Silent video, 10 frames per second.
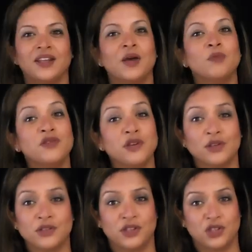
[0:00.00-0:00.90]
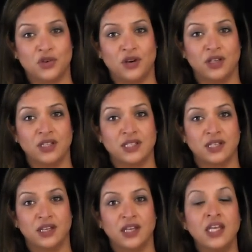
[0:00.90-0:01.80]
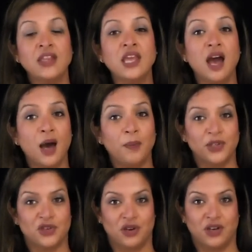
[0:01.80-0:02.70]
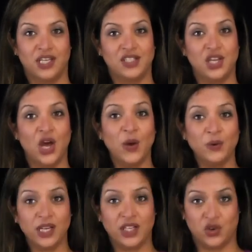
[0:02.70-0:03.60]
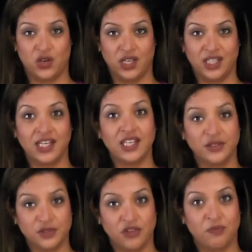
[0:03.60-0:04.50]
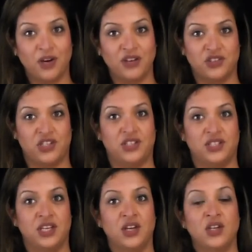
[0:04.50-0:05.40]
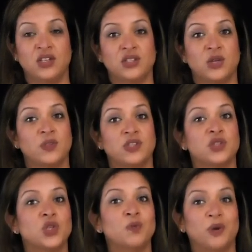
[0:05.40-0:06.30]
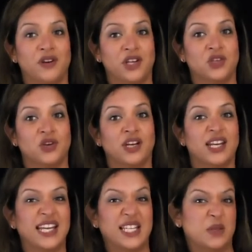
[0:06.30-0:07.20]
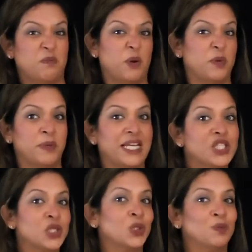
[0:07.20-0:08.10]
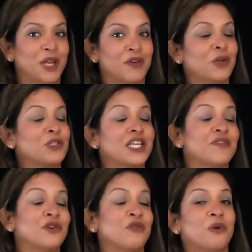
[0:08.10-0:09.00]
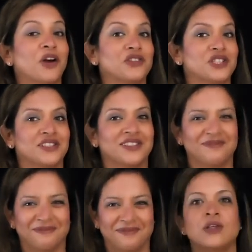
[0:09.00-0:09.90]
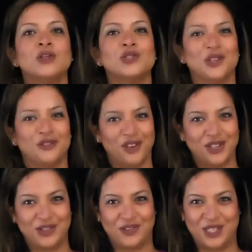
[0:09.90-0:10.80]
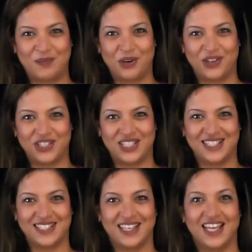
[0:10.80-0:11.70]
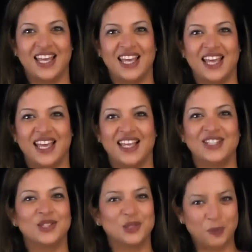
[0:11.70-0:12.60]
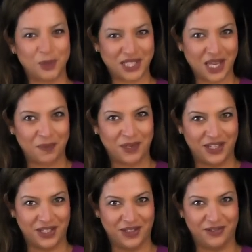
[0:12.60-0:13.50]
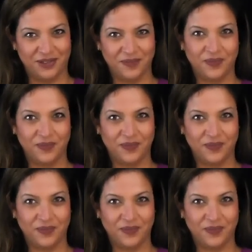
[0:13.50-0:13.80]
Now moving on to the trunks, the upper trunk is the only trunk that gives off branches. So it's the superior trunk, and I guess it probably is superior because it gives off branches. So the first of these branches is the suprascapular nerve.